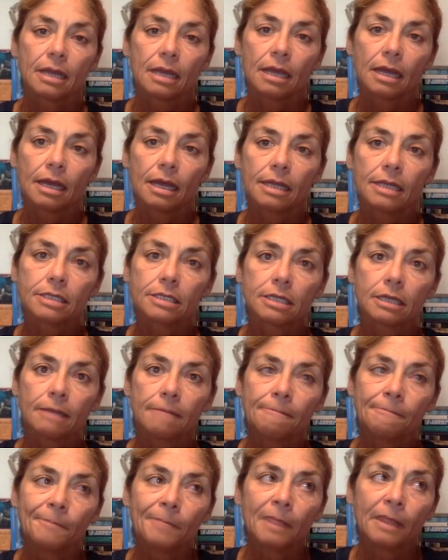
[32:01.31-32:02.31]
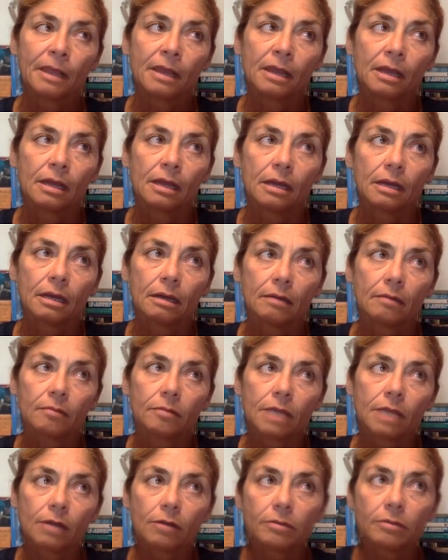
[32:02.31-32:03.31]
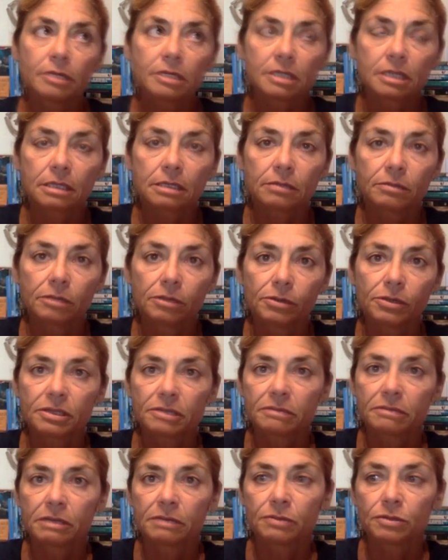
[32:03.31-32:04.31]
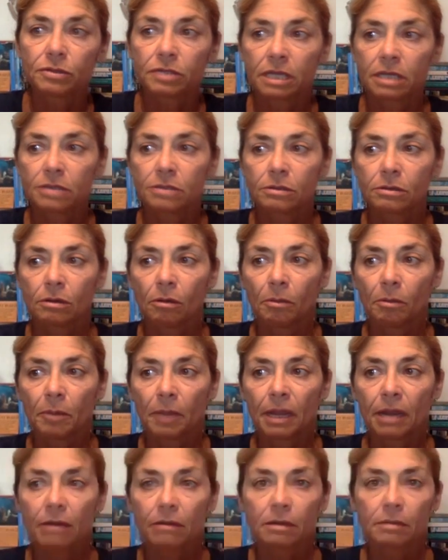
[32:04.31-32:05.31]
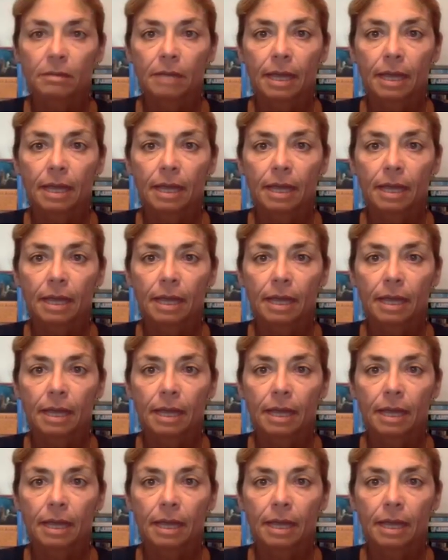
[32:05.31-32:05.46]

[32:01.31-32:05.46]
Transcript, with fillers: And uh, uh, the other mistake that we do is sometimes we tend to compare them.